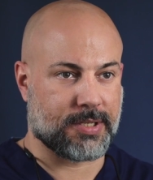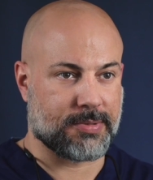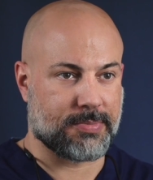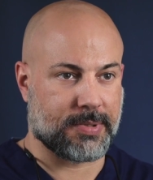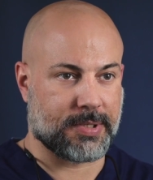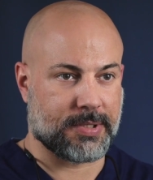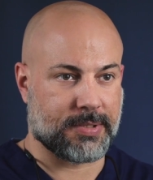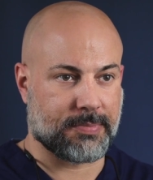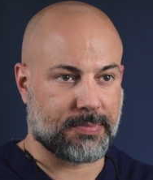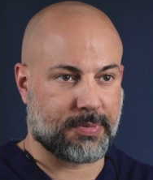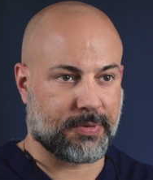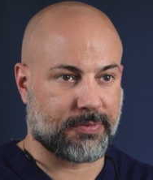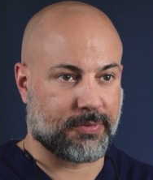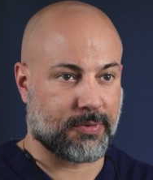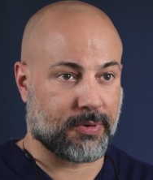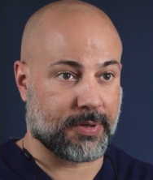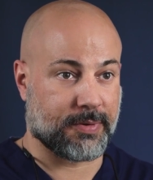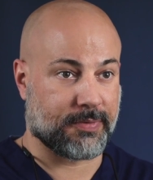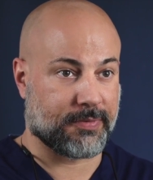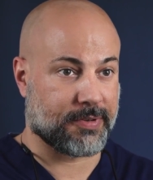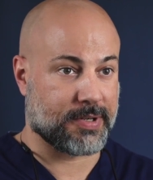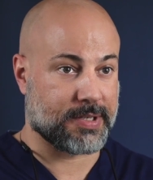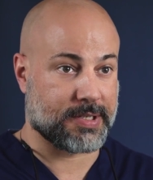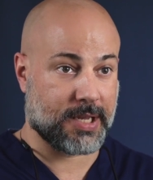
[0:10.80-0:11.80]
has been
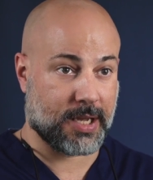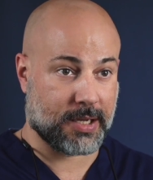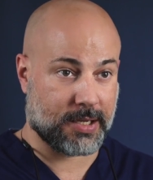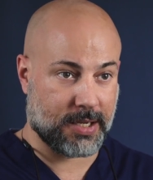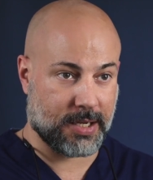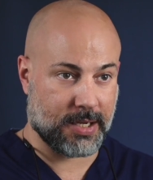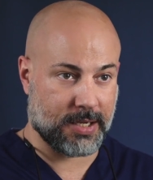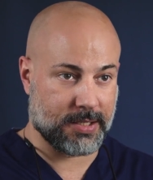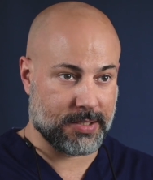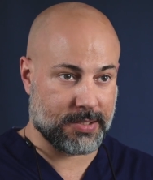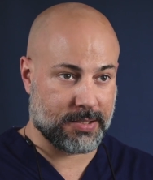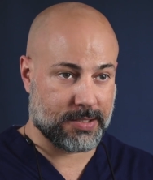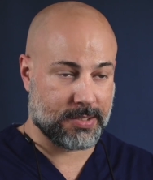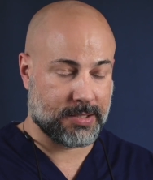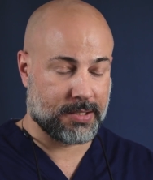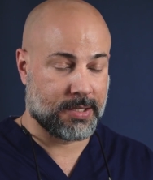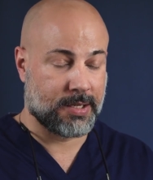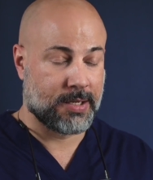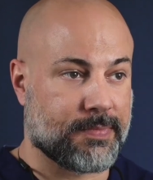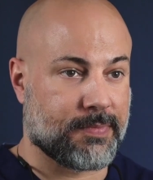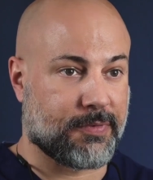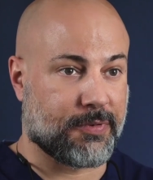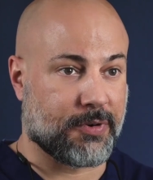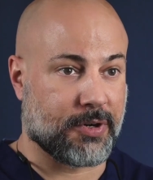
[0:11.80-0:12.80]
performed for decades.
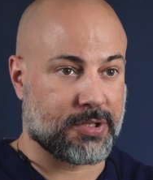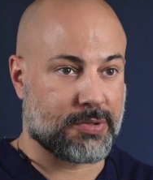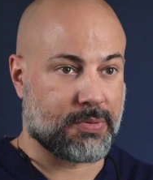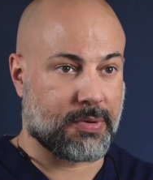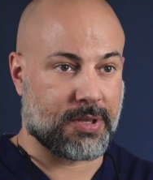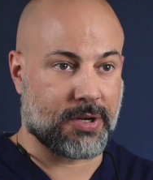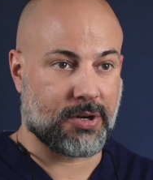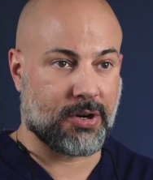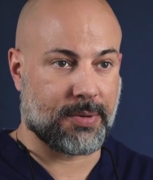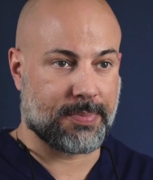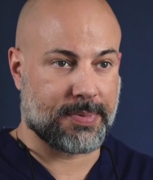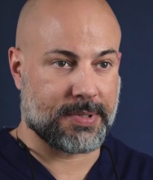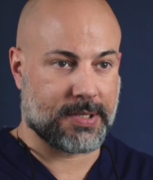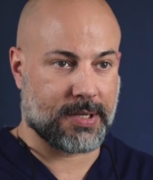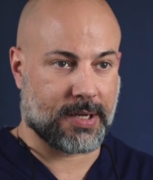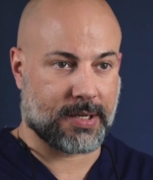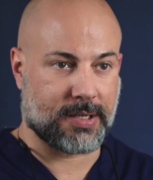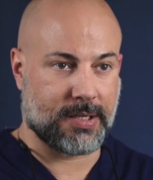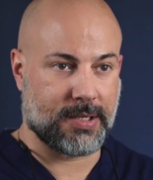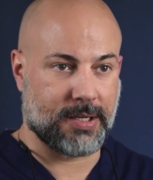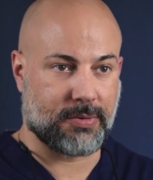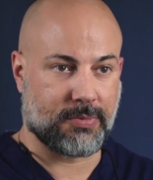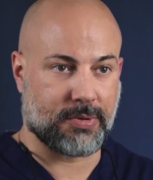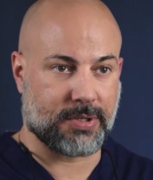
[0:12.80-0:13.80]
First with an open
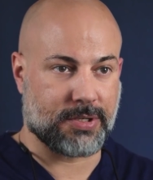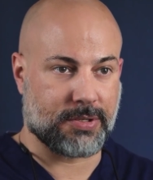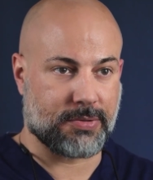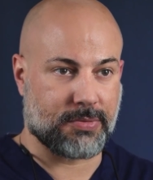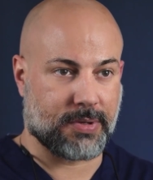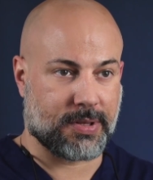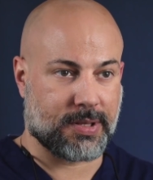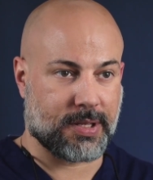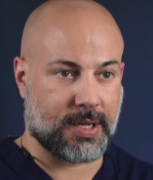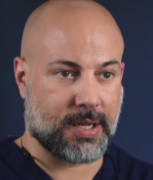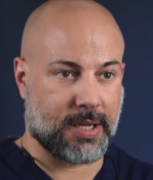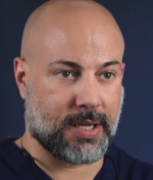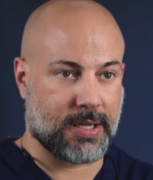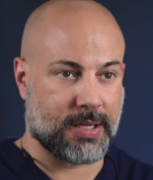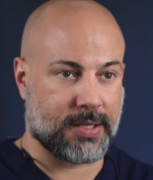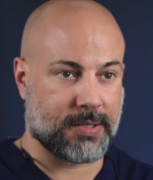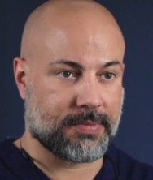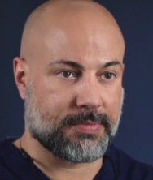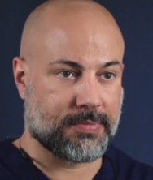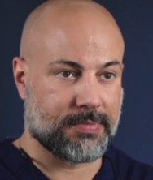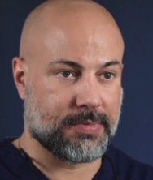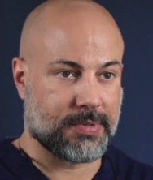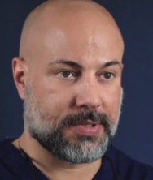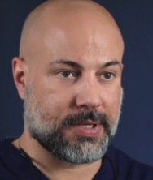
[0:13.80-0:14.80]
technique, which is with a
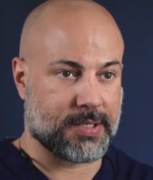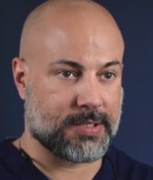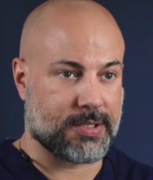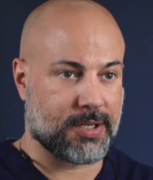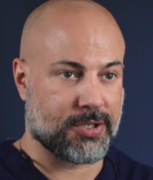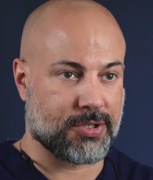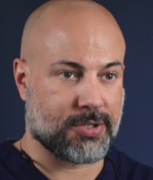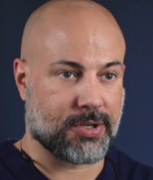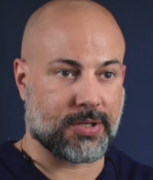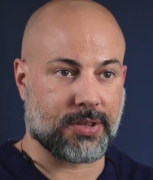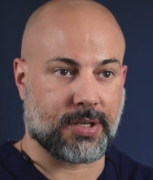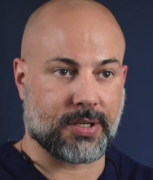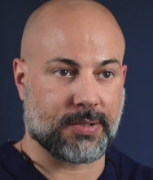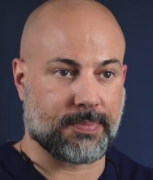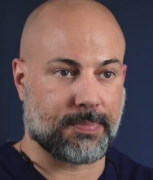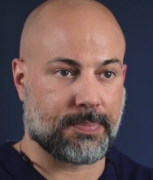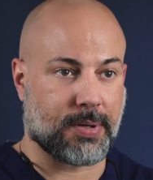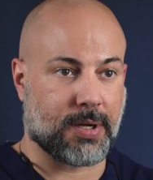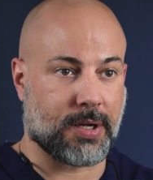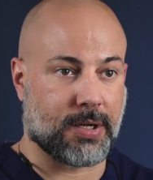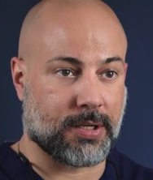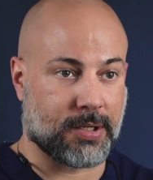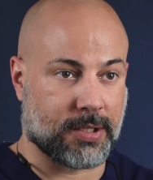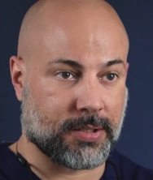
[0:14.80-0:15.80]
incision on the
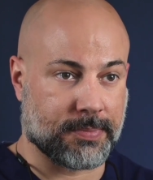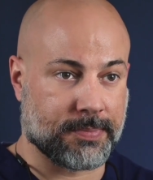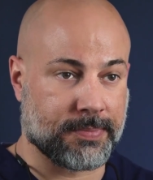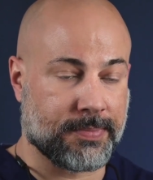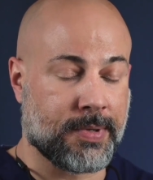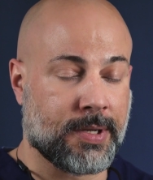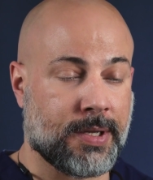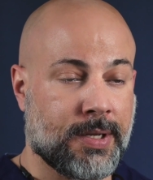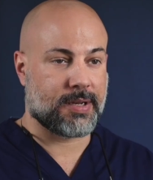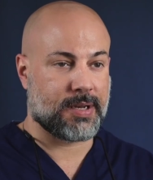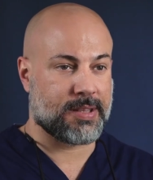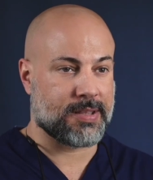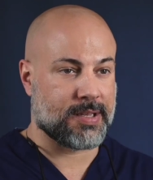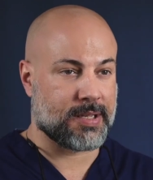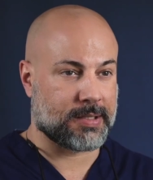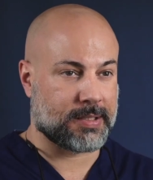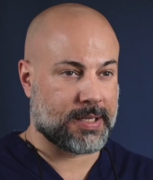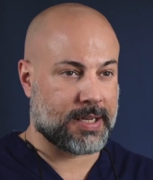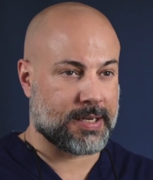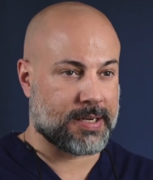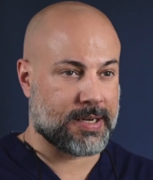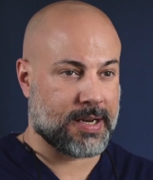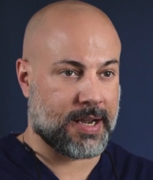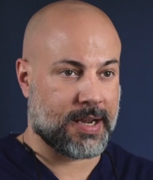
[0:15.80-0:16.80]
palm. In the
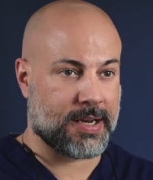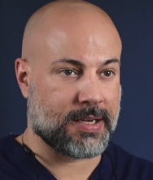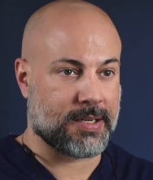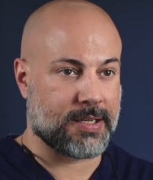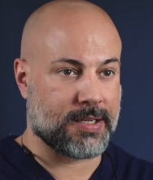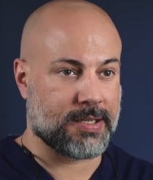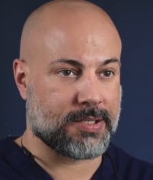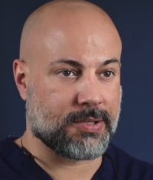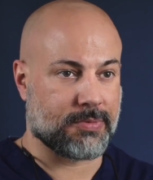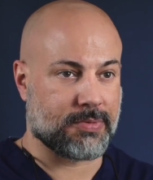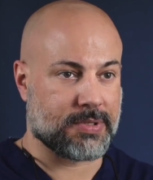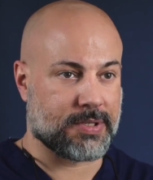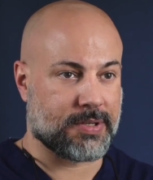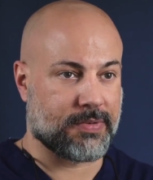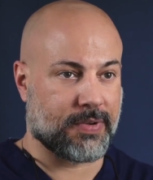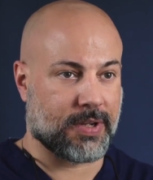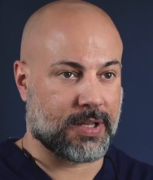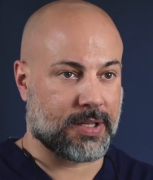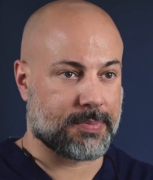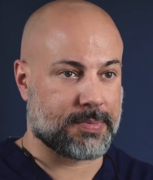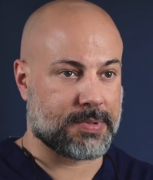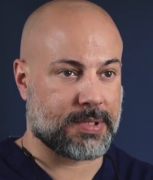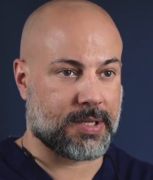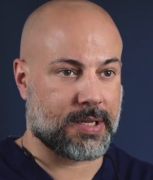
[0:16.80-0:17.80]
late nineties, it was
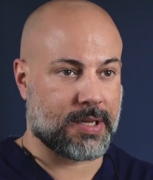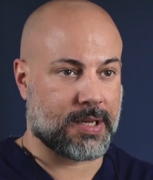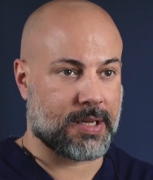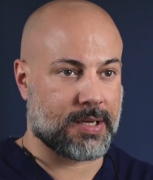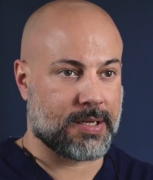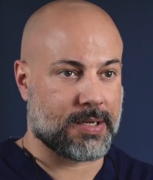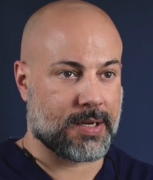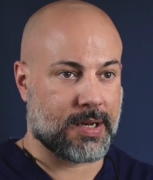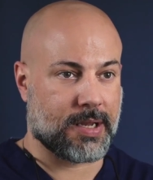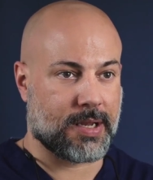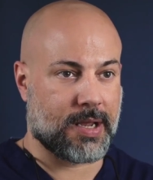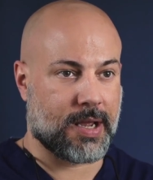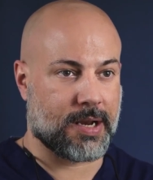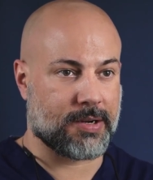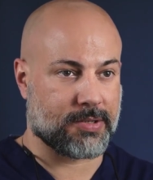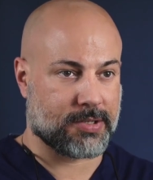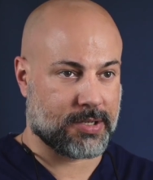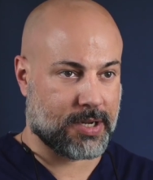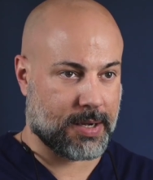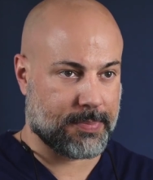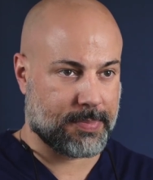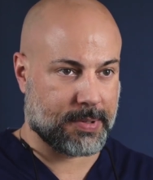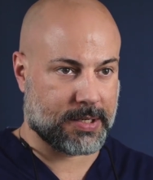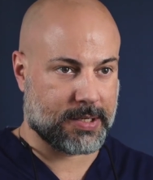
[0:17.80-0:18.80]
developed an
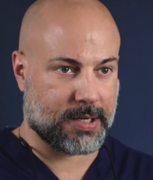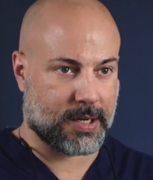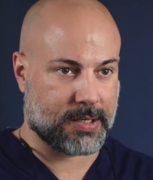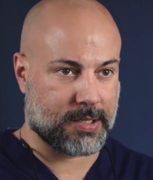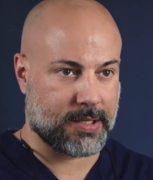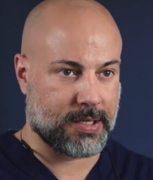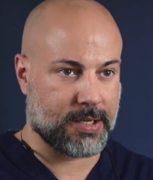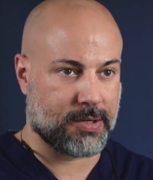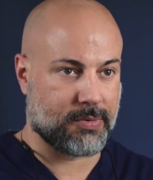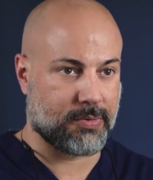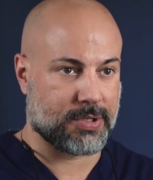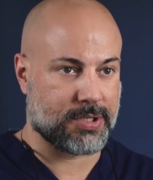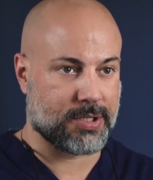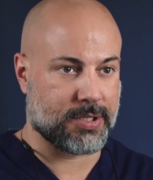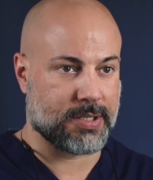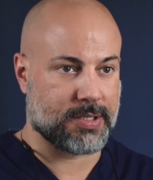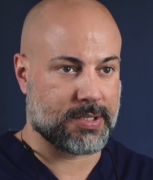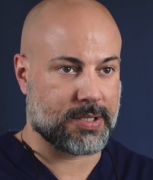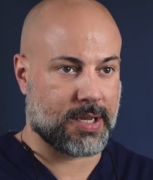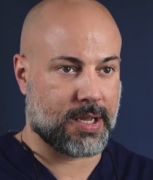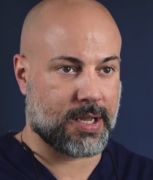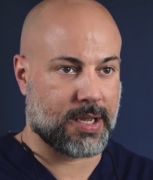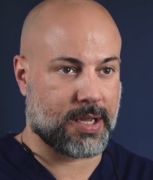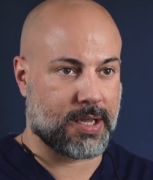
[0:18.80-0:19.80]
endoscopic technique, which
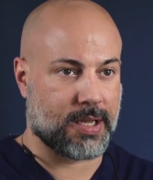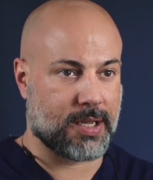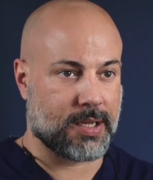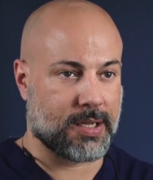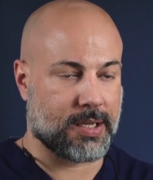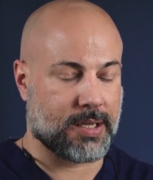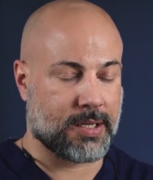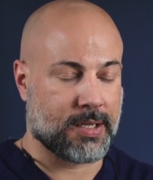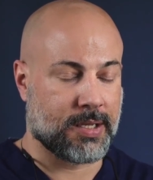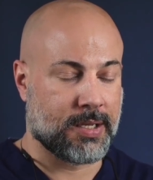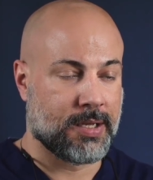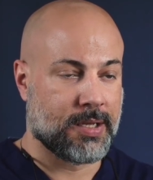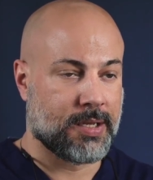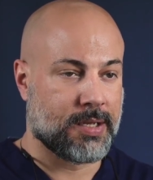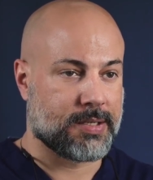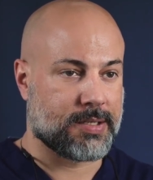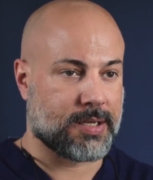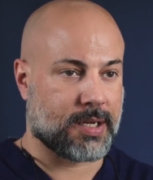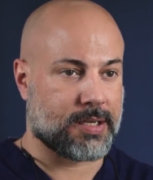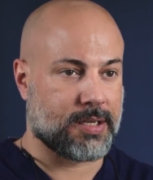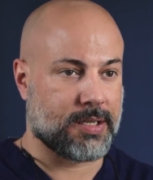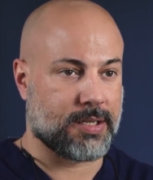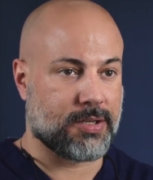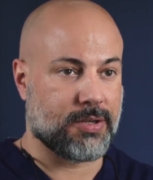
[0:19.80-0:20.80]
is a
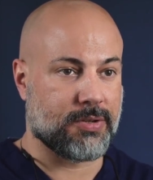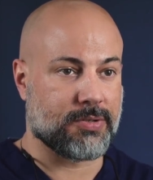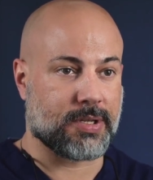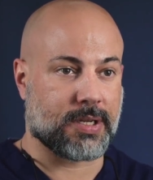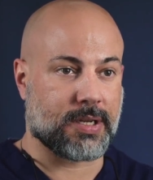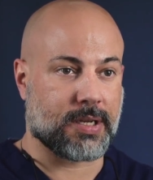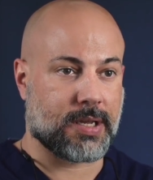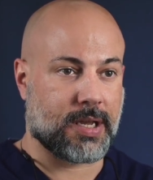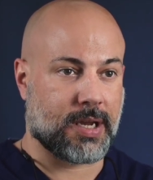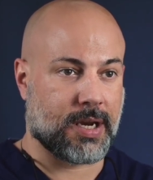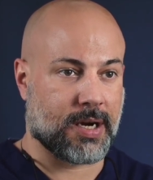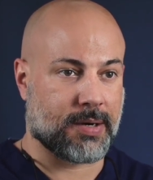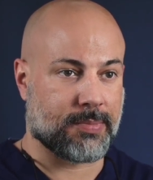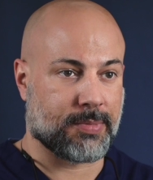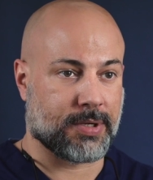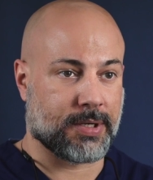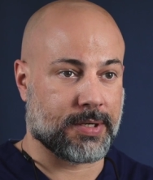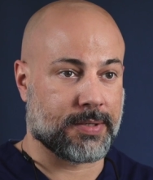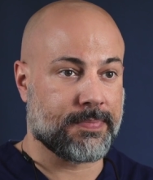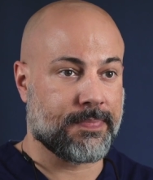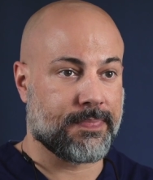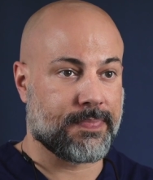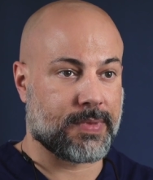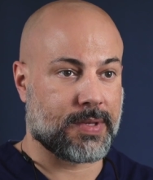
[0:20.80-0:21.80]
technique using a
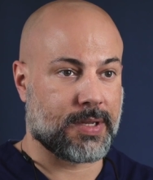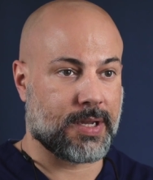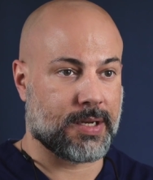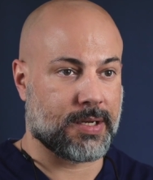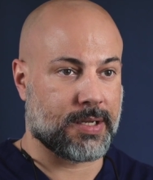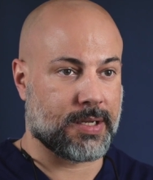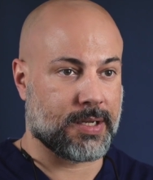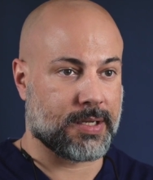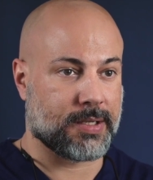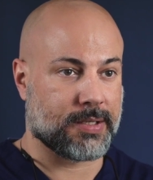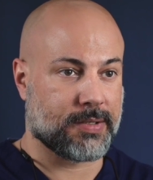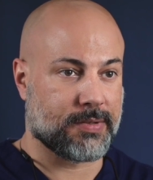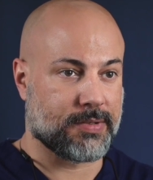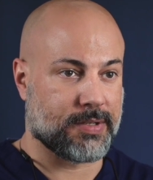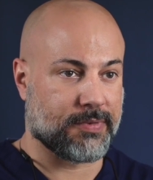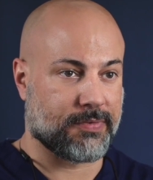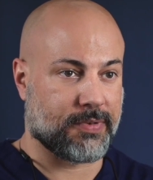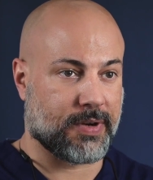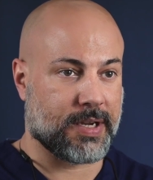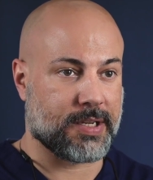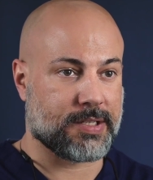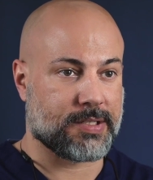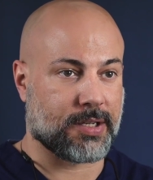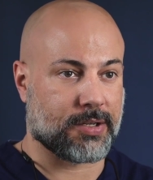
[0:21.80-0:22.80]
camera and a
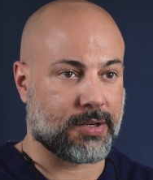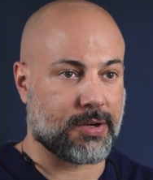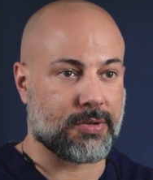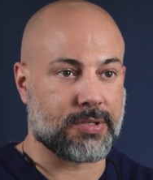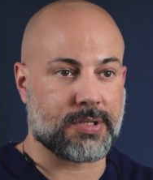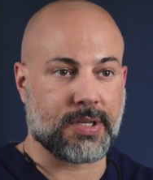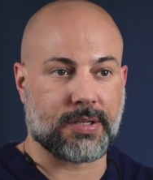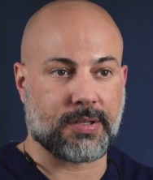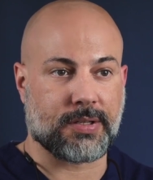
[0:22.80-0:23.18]
device that goes